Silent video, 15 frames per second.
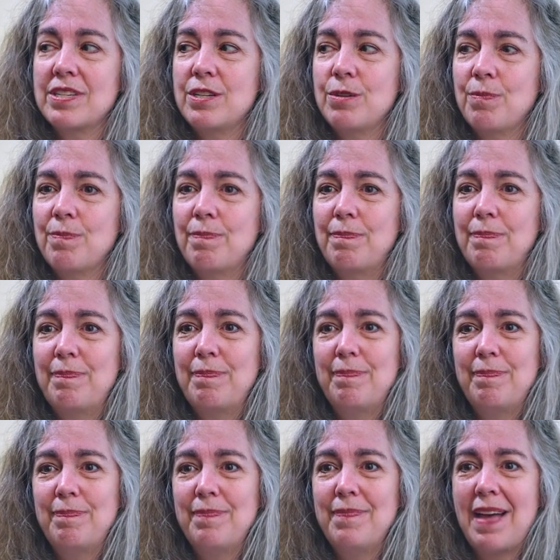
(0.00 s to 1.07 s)
to
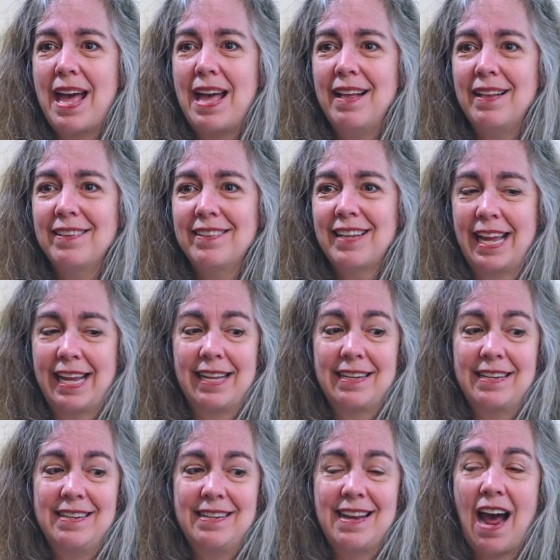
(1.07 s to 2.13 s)
like
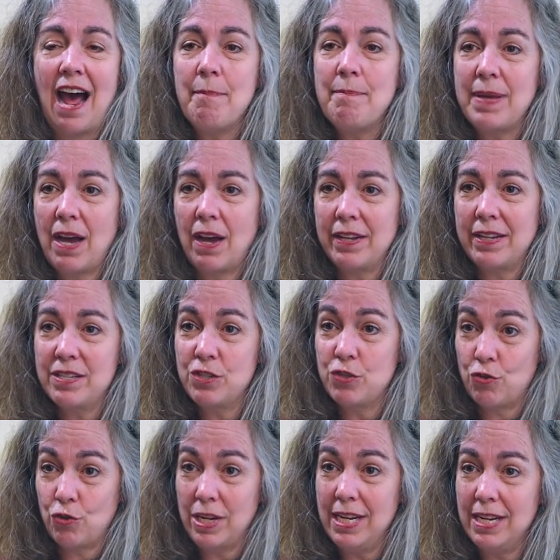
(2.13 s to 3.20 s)
not be on the
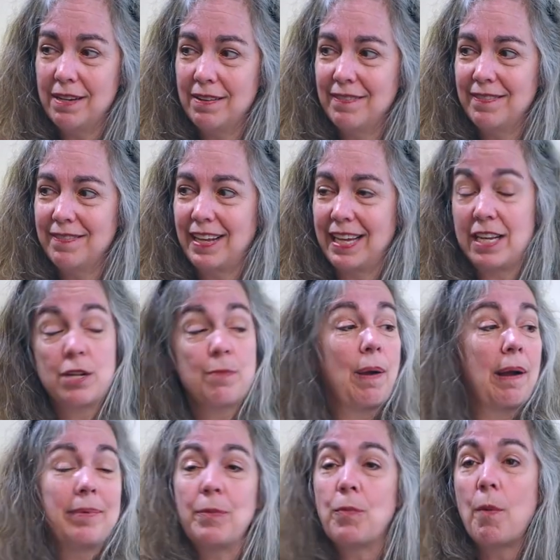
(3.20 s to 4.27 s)
street, like, and you
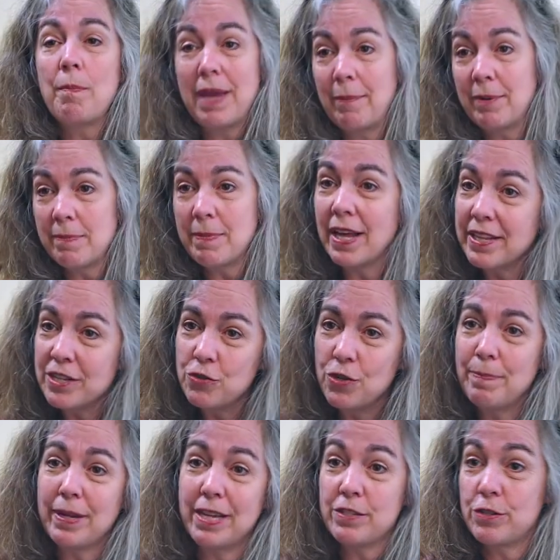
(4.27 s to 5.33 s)
probably won't be able to be on the
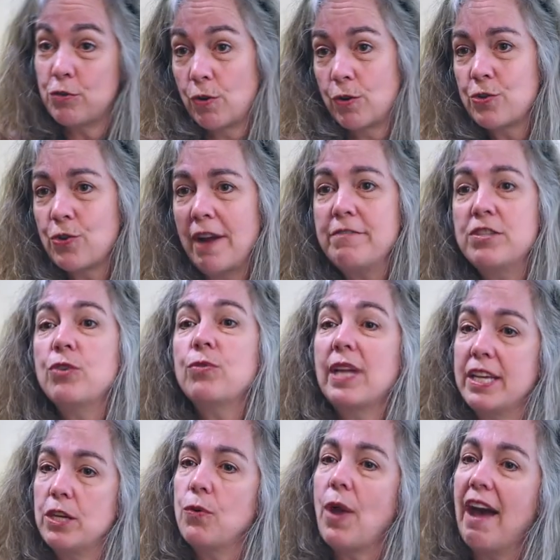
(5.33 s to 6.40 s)
street because the drones are after you.
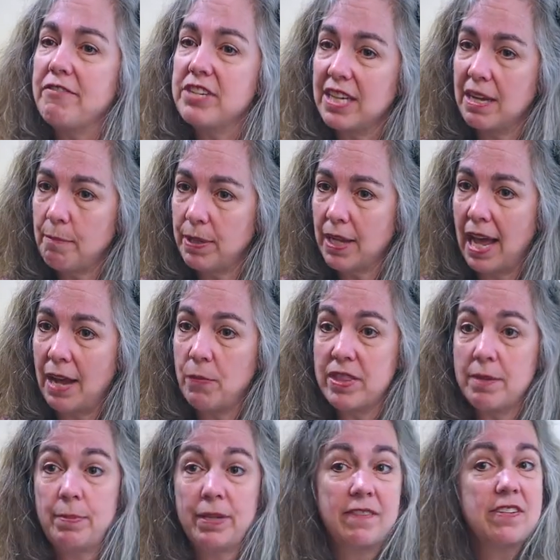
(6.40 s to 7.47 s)
Like, you have to comply with
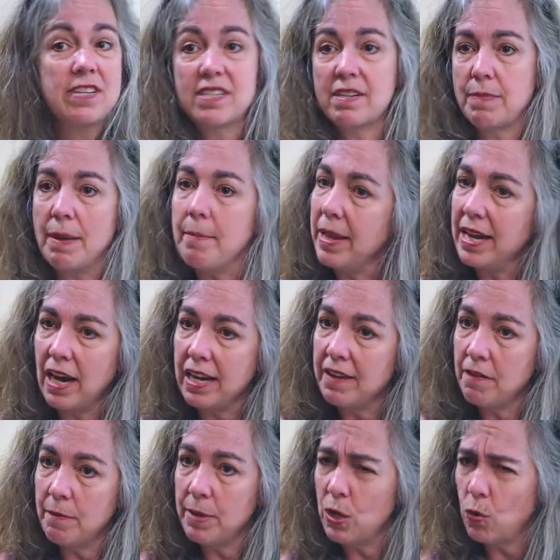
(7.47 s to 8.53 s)
a belief system that may not
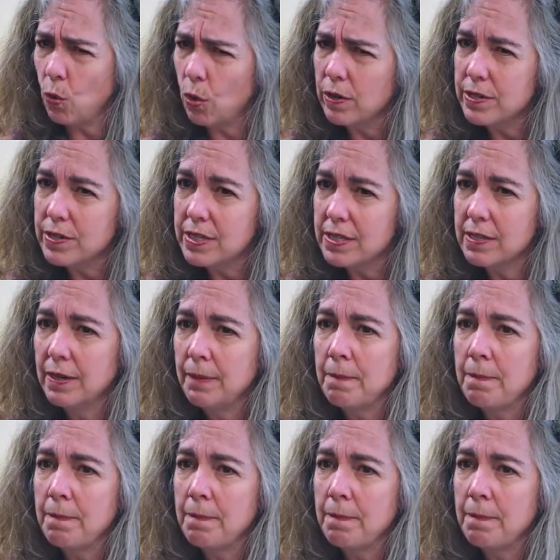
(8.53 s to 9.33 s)
even be yours.